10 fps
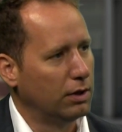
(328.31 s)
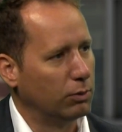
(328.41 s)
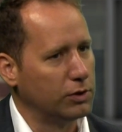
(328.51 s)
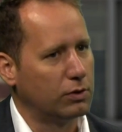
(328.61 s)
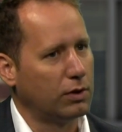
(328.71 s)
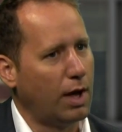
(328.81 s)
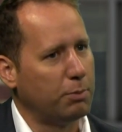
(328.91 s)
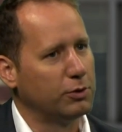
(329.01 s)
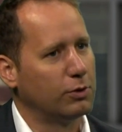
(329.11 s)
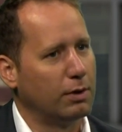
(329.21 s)
What's going to
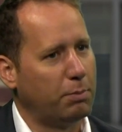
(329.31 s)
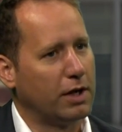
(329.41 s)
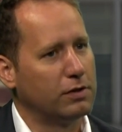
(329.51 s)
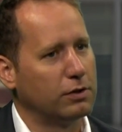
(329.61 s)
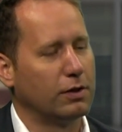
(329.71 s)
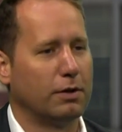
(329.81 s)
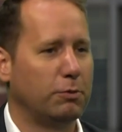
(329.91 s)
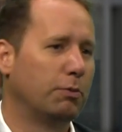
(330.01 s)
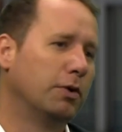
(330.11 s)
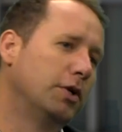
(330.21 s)
happen to the banking sector?
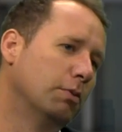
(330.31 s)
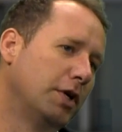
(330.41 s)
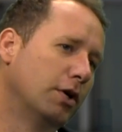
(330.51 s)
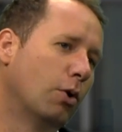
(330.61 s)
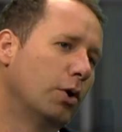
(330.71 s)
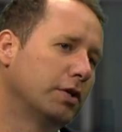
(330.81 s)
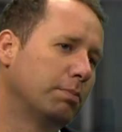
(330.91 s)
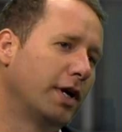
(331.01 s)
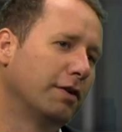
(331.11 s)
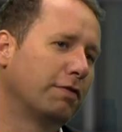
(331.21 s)
You're being courted
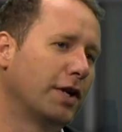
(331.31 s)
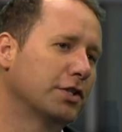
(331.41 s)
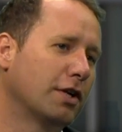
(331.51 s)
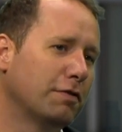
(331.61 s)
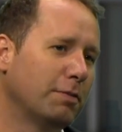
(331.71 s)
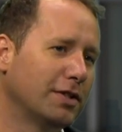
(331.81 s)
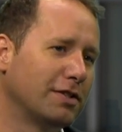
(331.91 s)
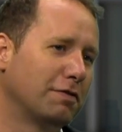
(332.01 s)
by the French government.